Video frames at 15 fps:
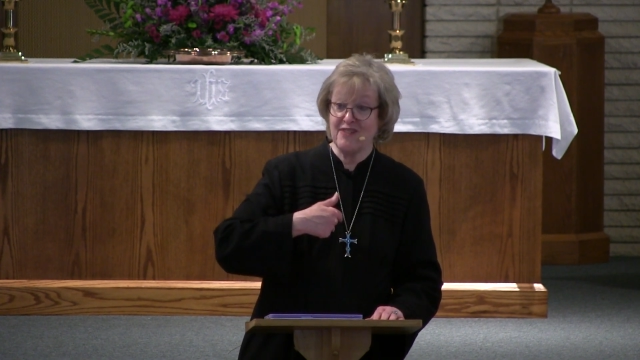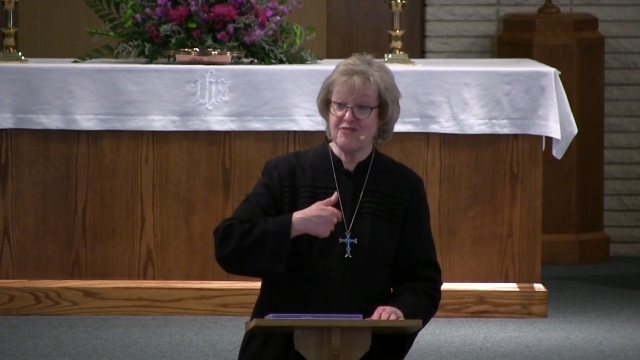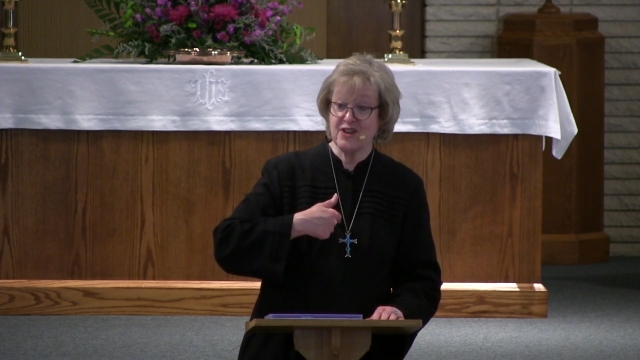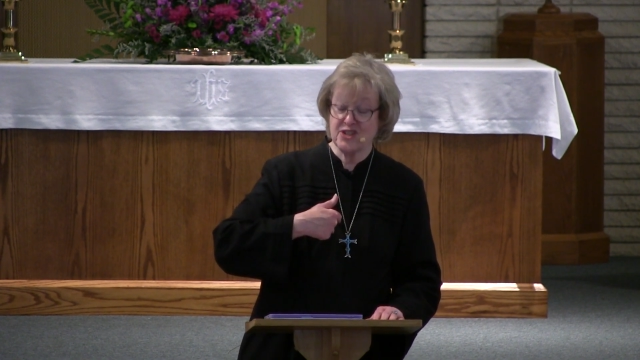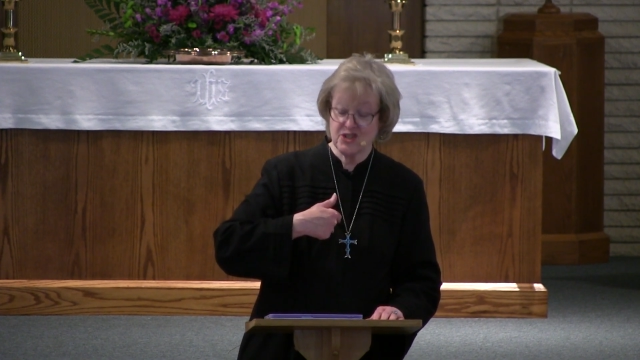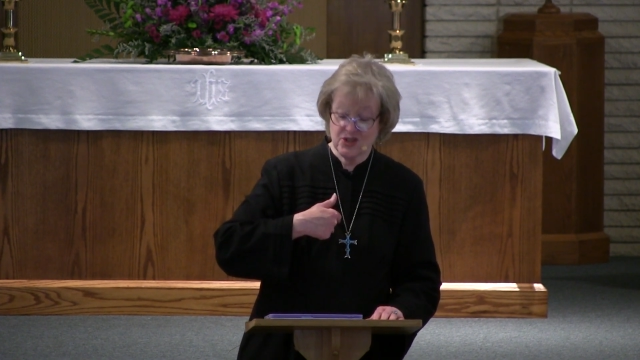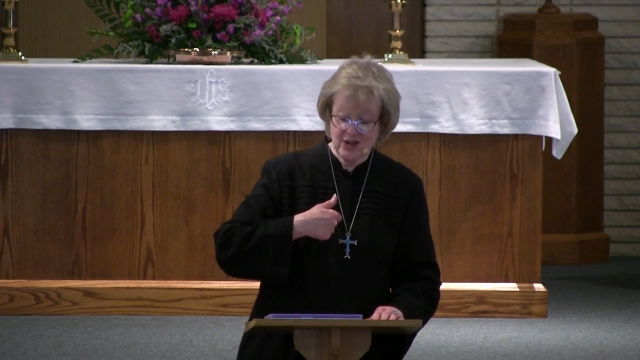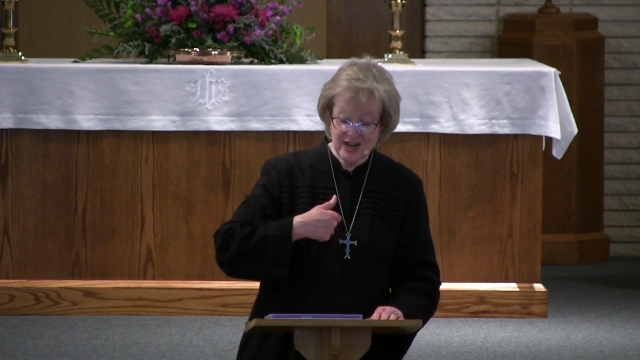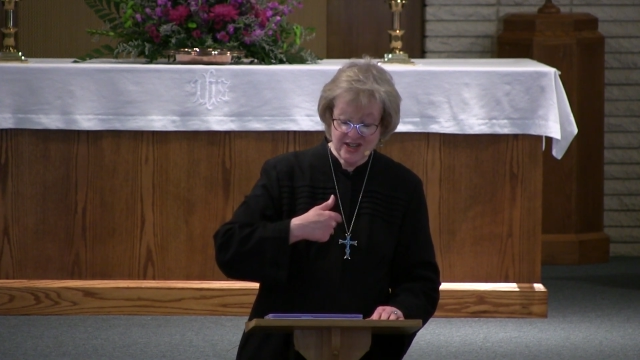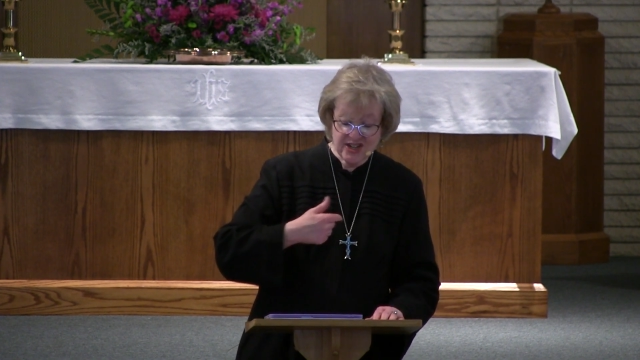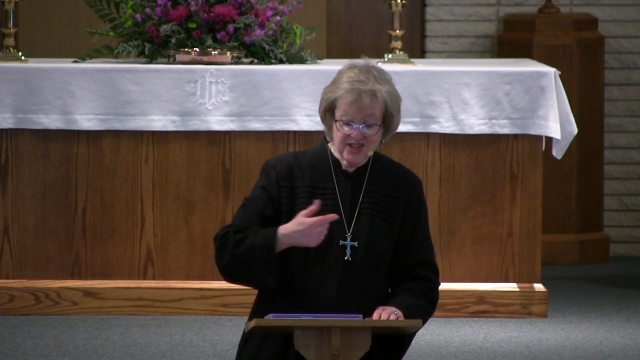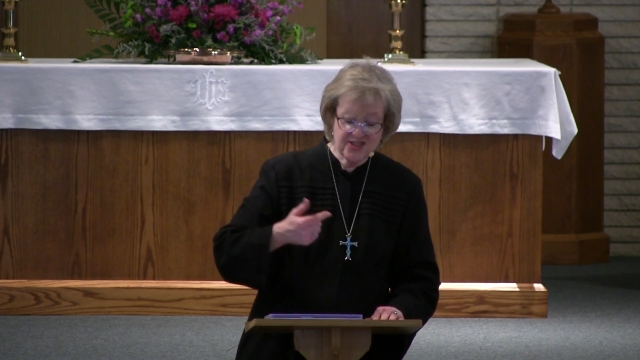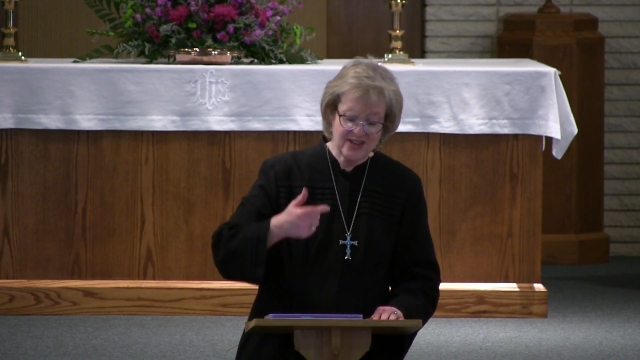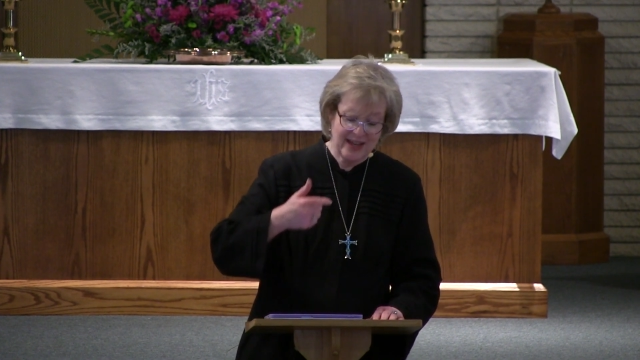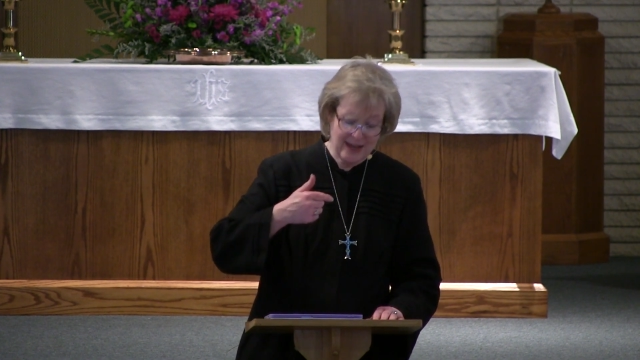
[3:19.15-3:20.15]

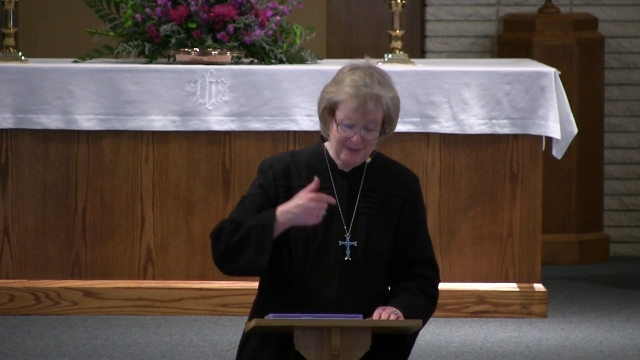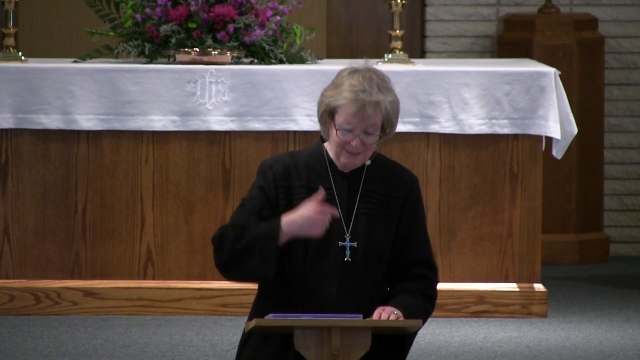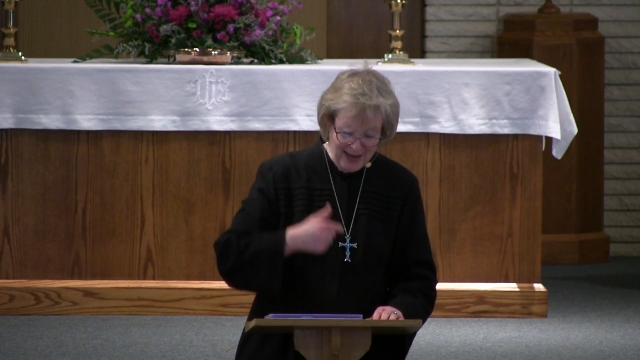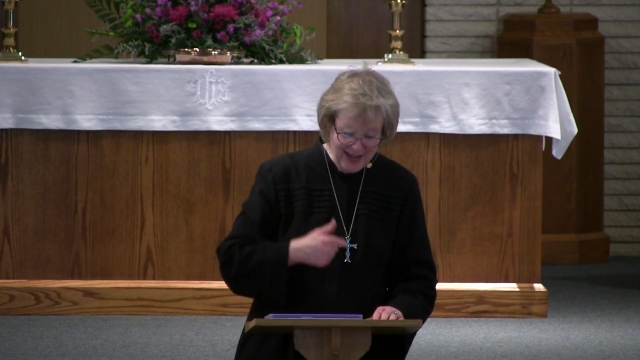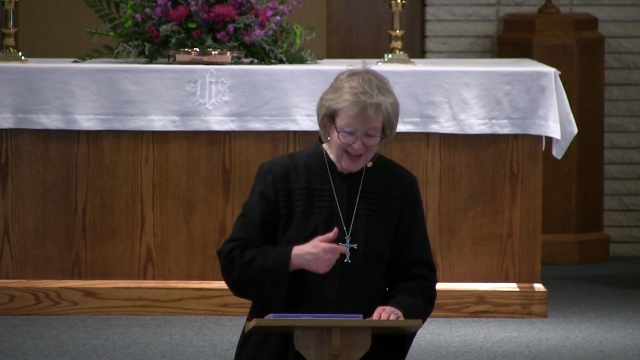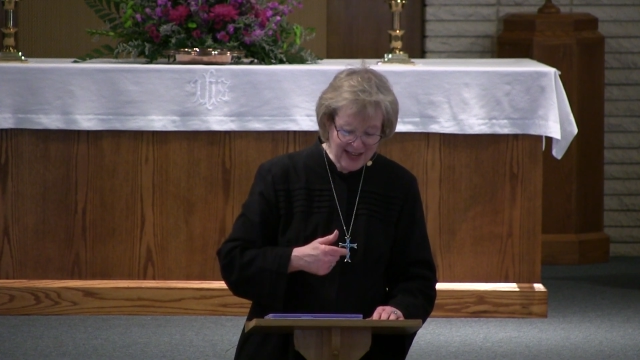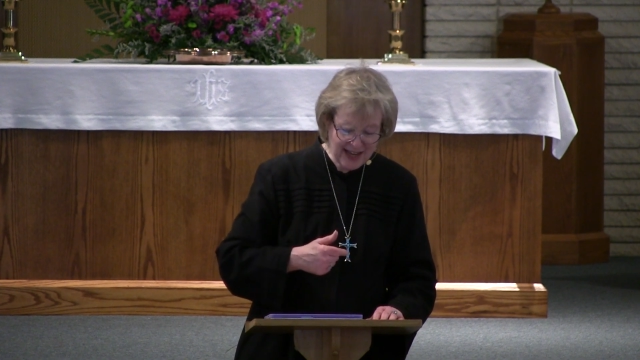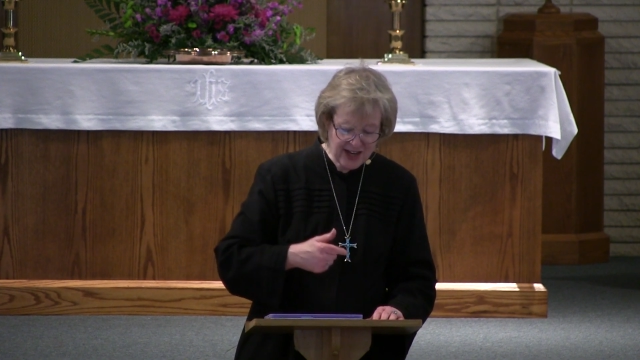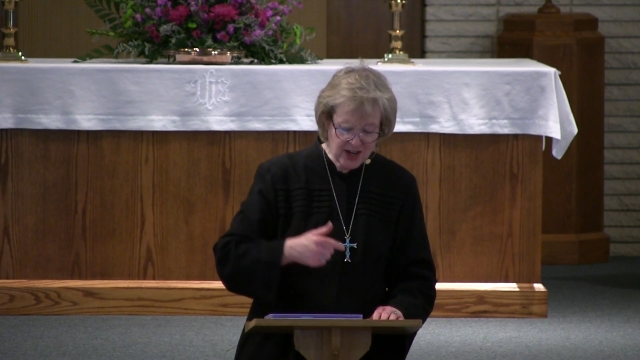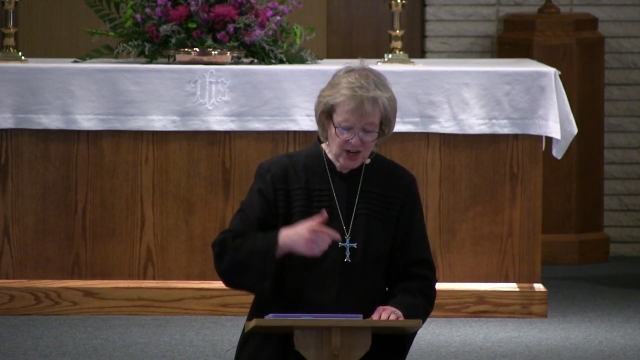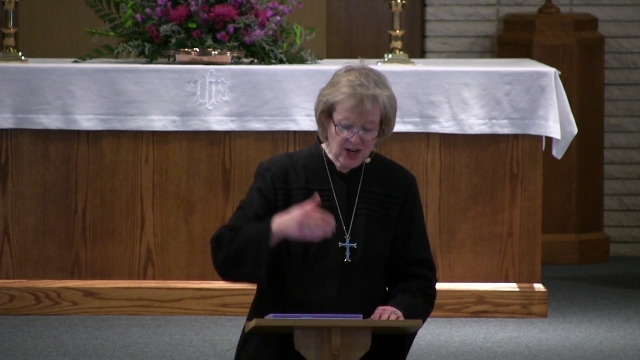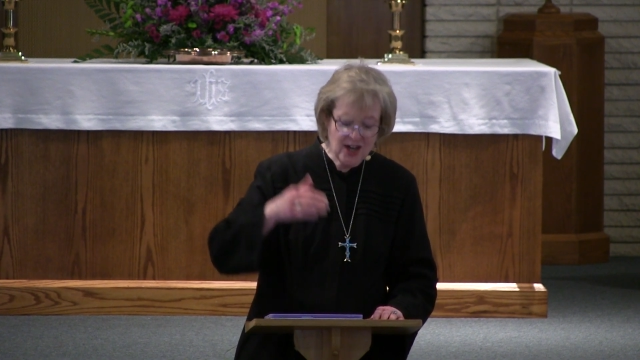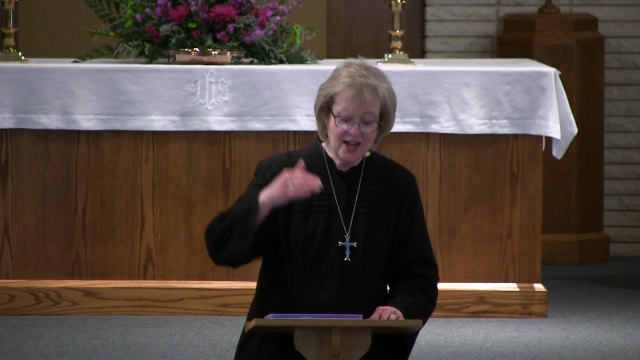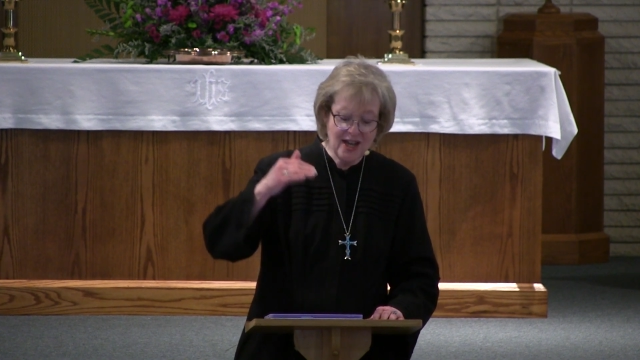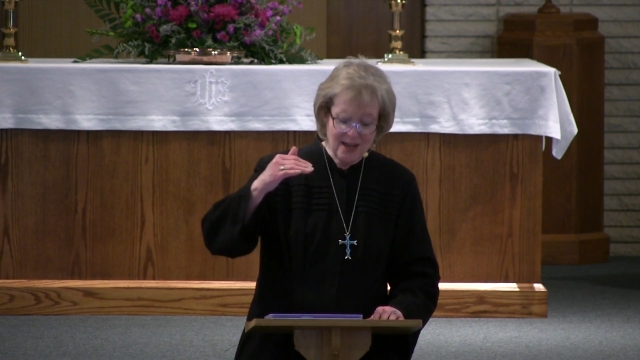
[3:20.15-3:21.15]
frustrations and my
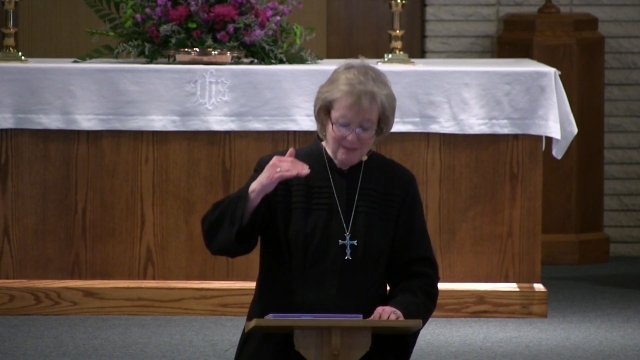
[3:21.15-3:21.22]
anger,